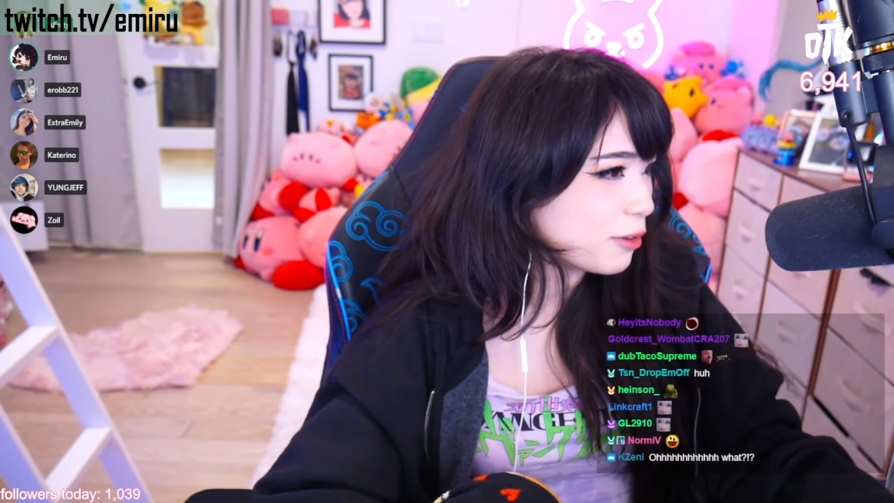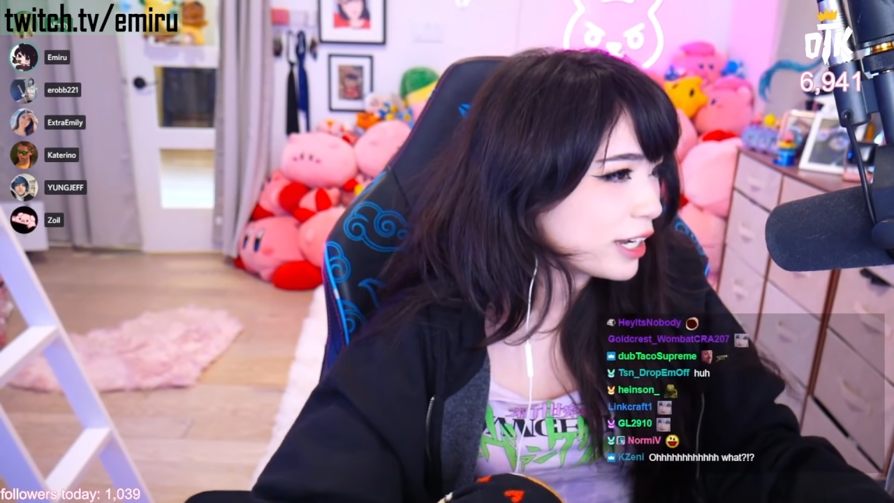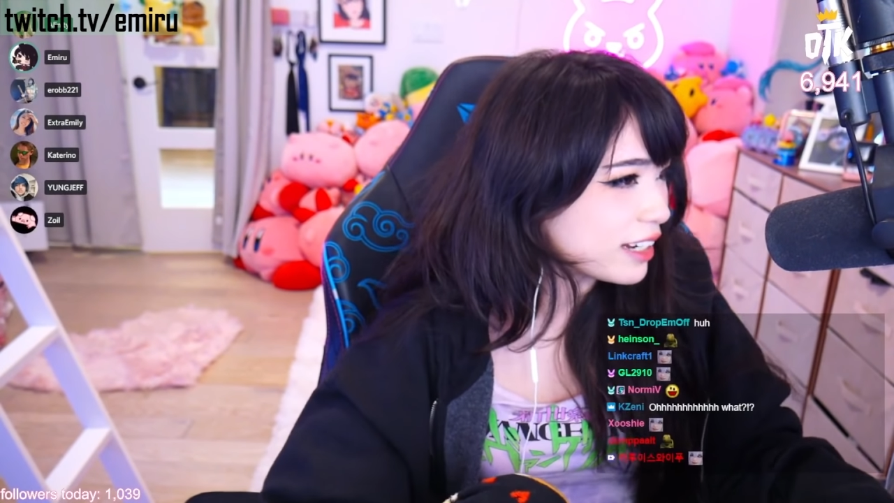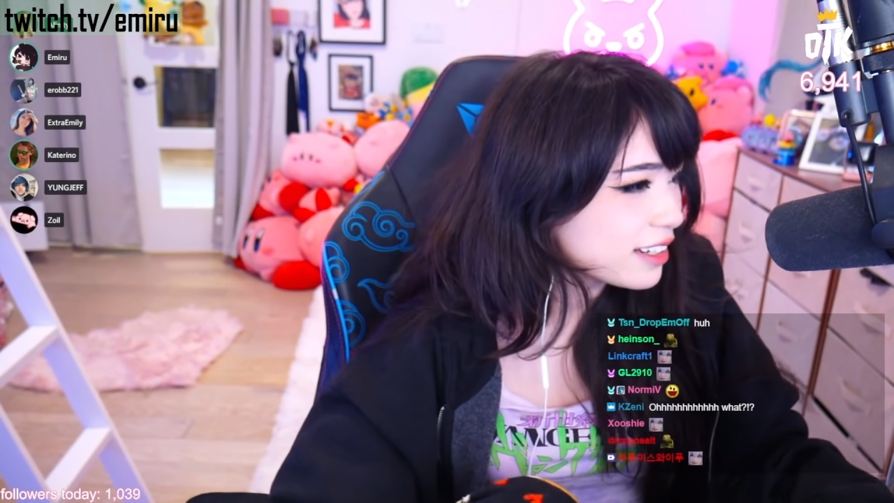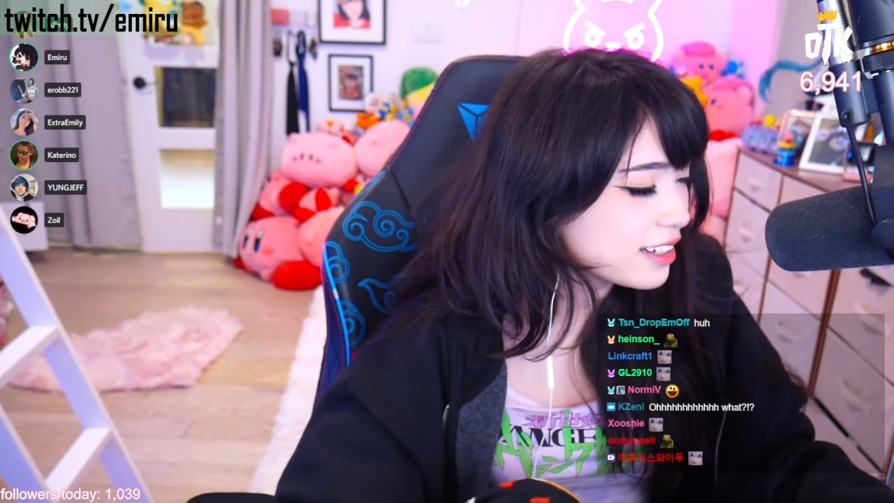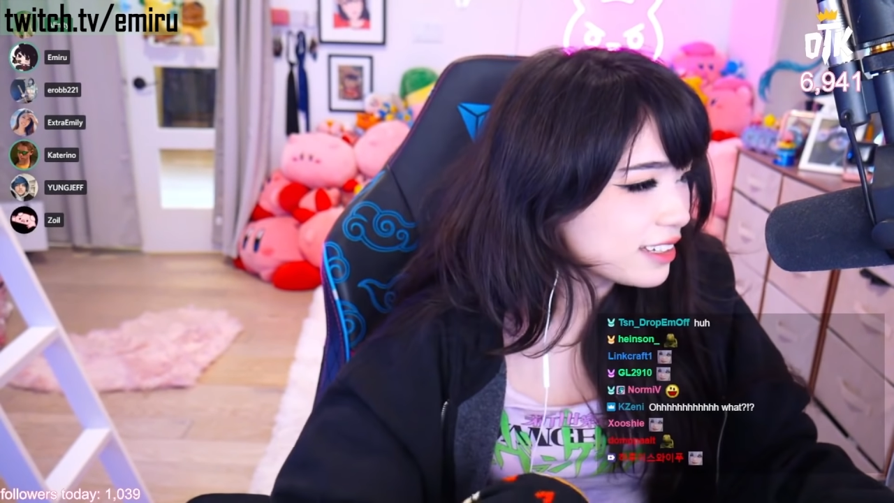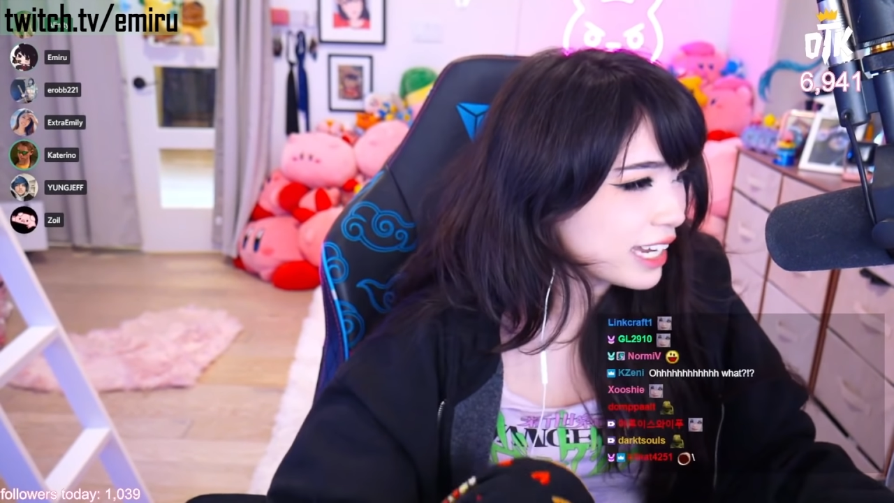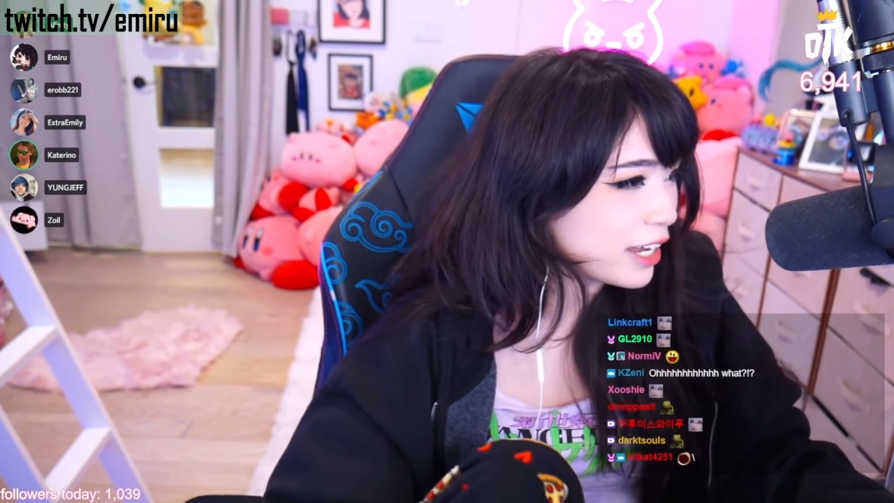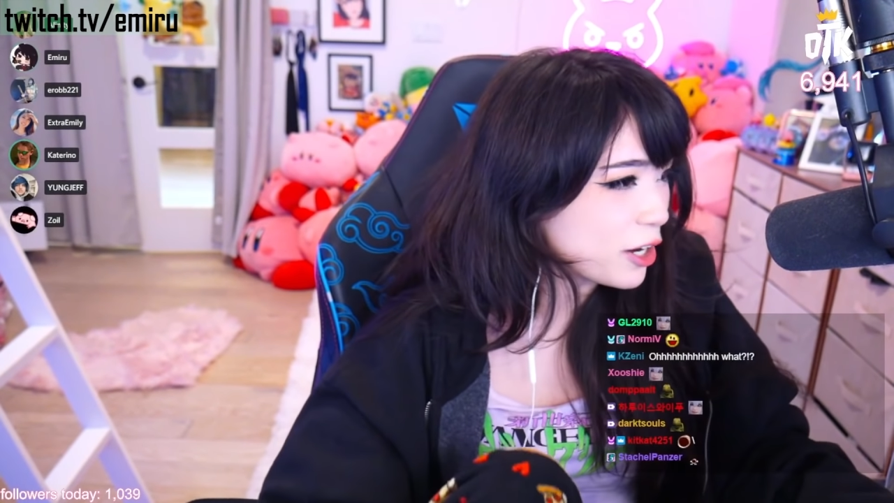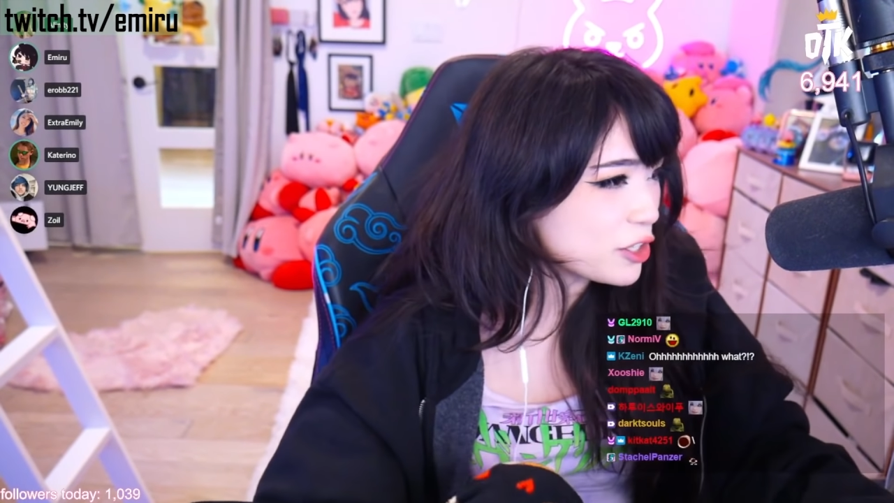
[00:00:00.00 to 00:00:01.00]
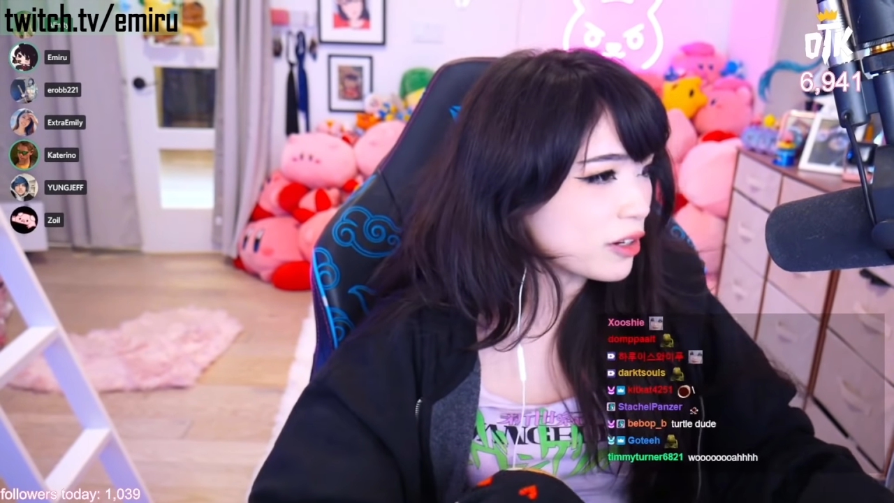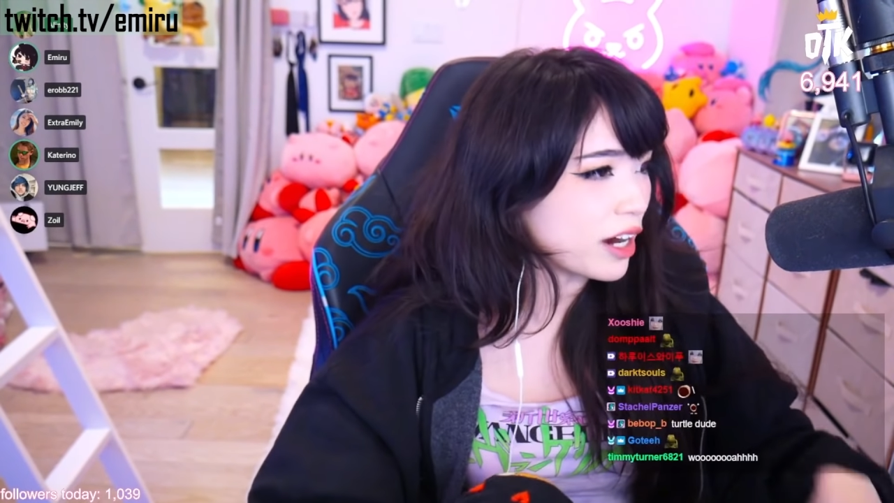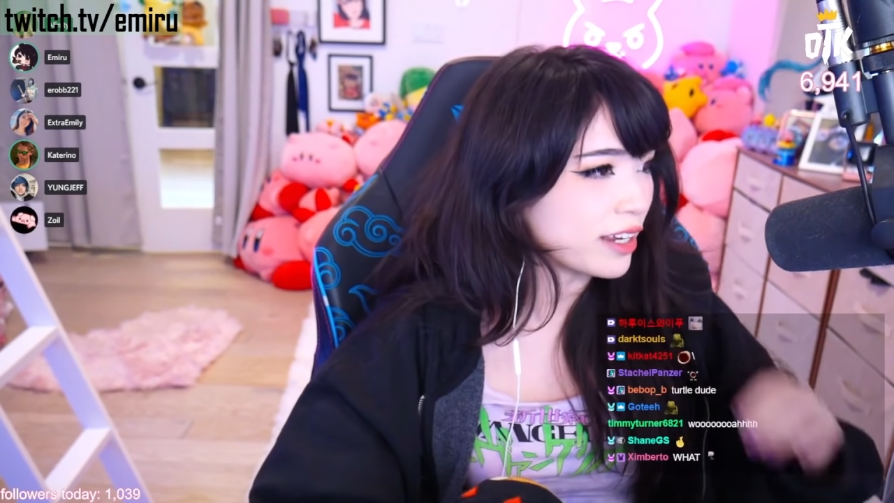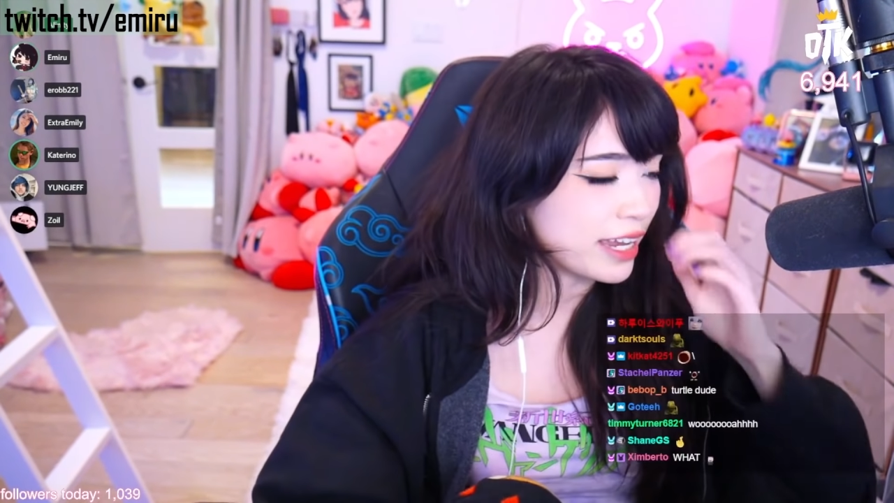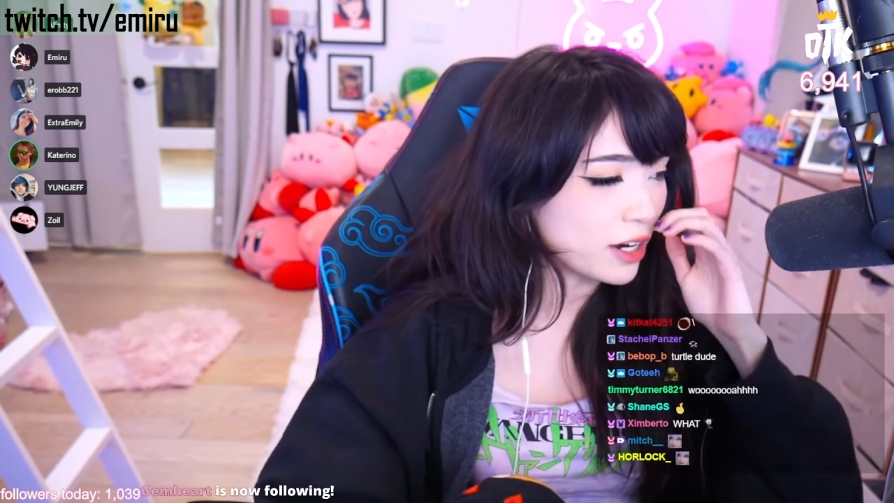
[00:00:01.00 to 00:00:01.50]
Wait, anyway, Kate, are you
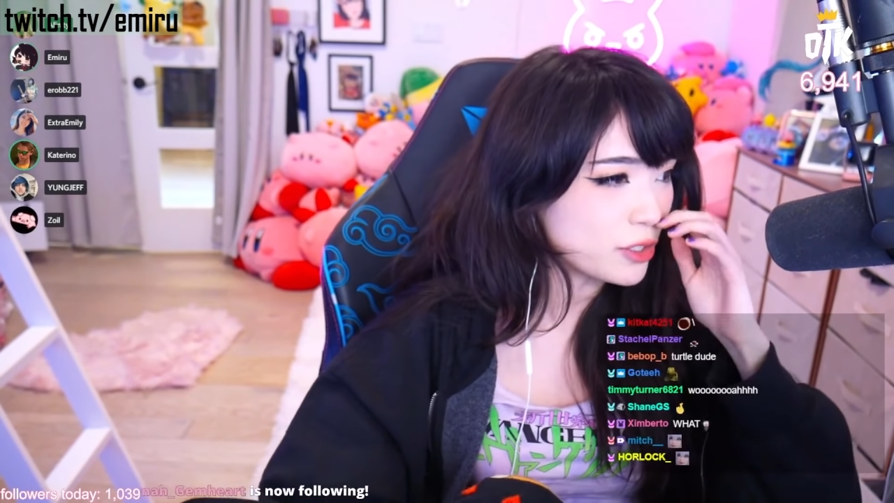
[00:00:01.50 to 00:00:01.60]
um, Kate?